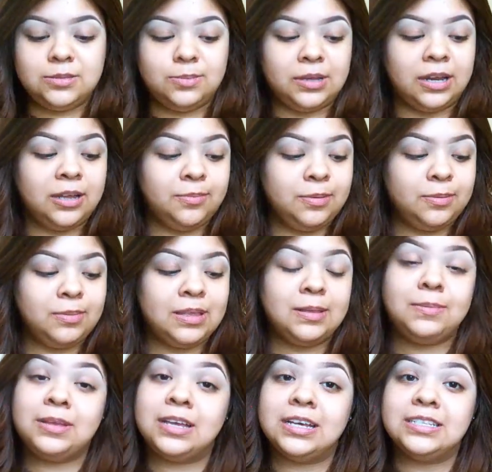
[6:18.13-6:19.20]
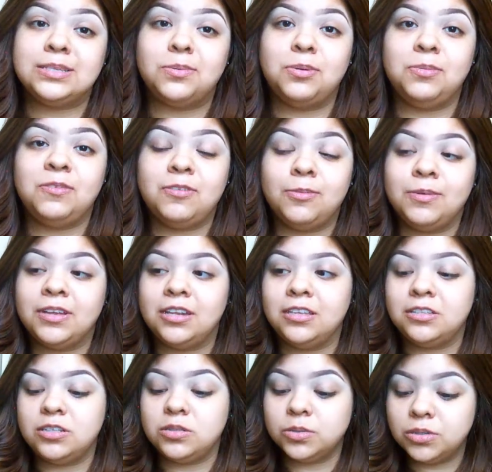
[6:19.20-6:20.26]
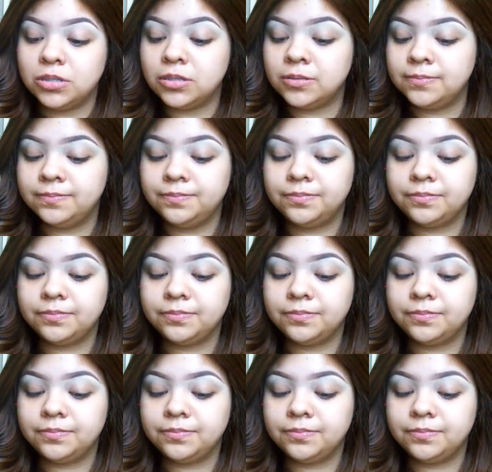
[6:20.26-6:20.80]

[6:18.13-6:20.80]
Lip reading: probably because I'm going to be filming another tutorial.